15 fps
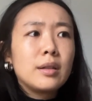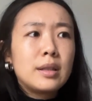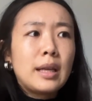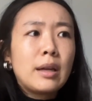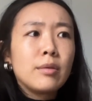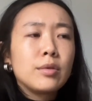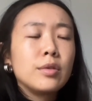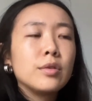
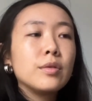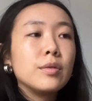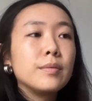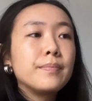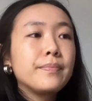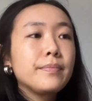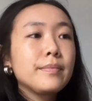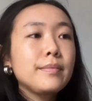out to do,
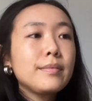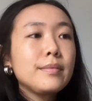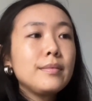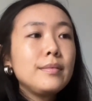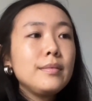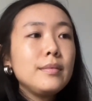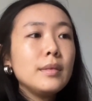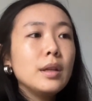
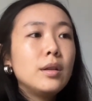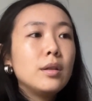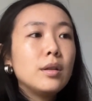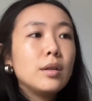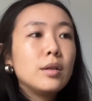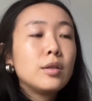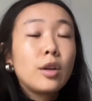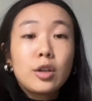
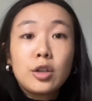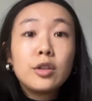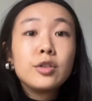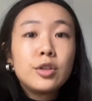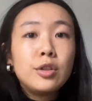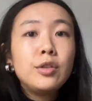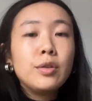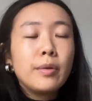not
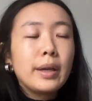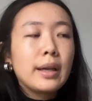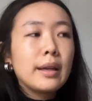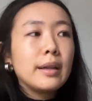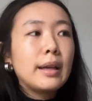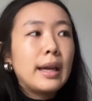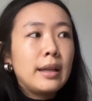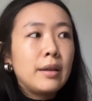continuing
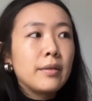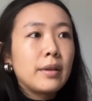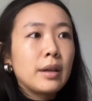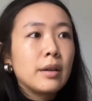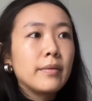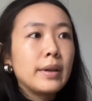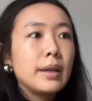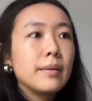anything
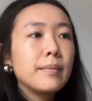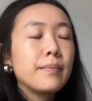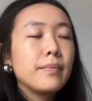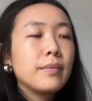of it.